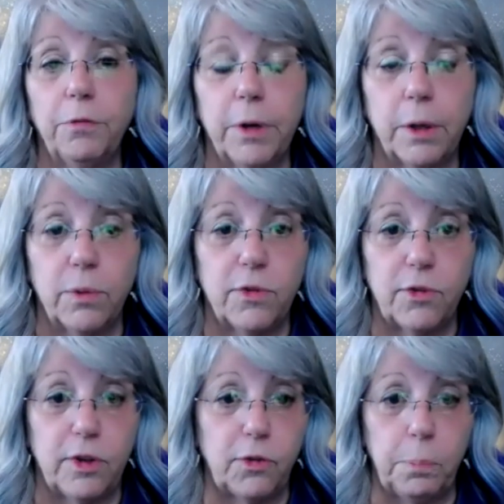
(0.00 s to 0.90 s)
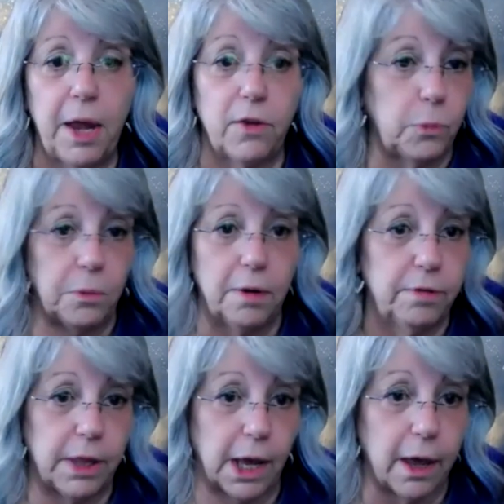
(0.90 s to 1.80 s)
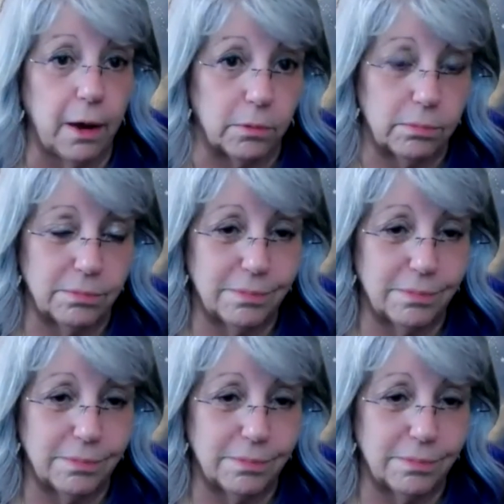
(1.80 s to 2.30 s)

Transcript: frequency space wherever they go.